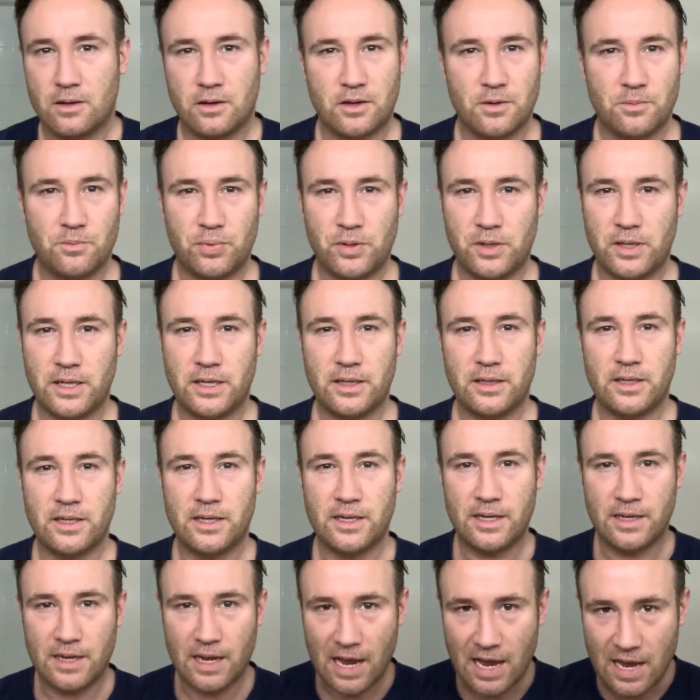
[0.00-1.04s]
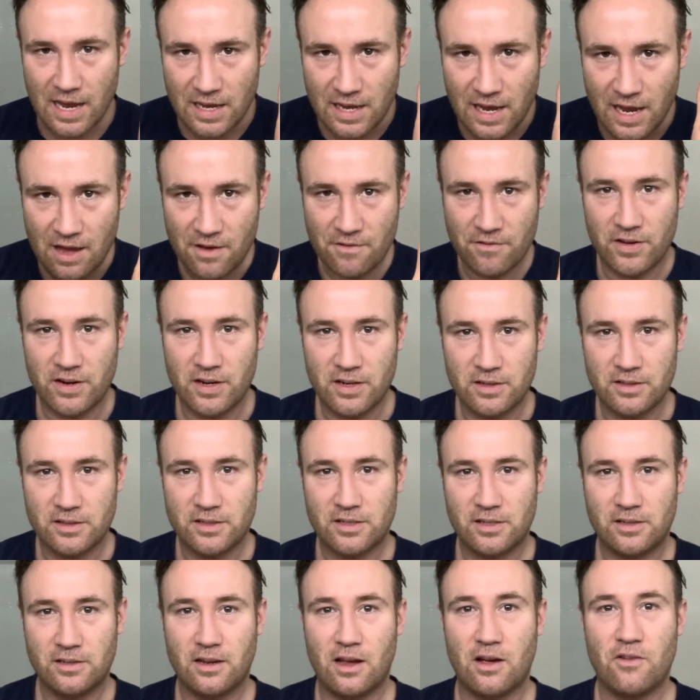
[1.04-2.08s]
completely
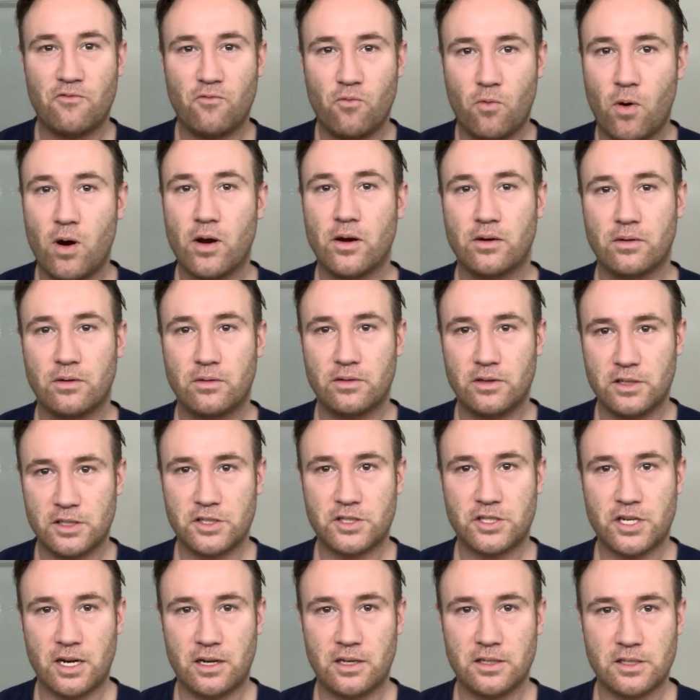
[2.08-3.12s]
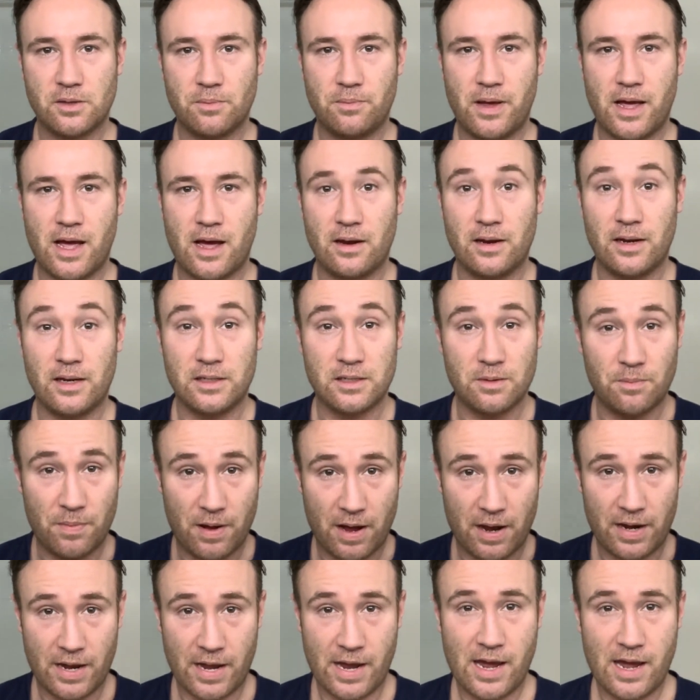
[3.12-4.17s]
evident of what this channel is about. It's
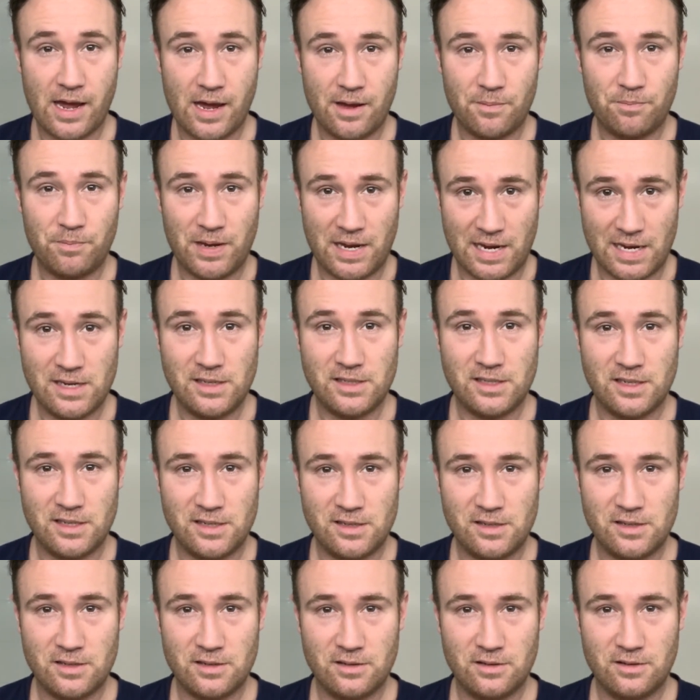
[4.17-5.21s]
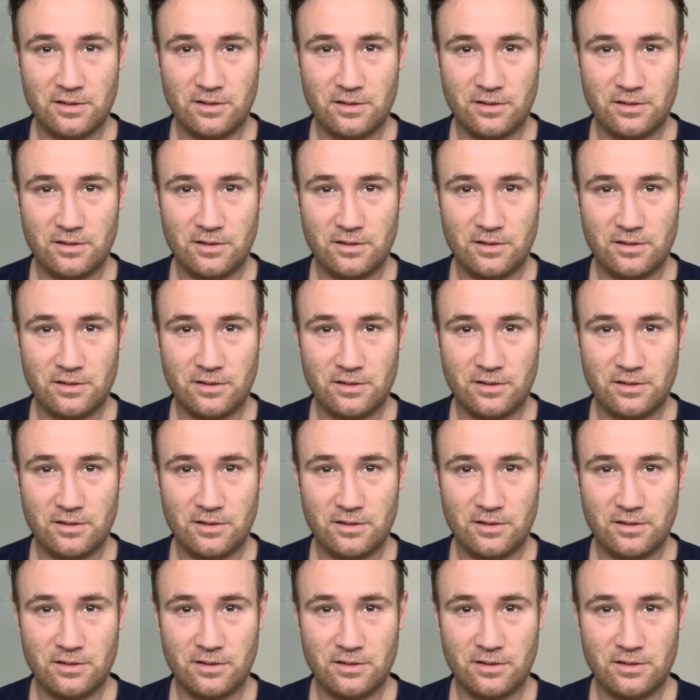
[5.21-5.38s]
about hair pieces,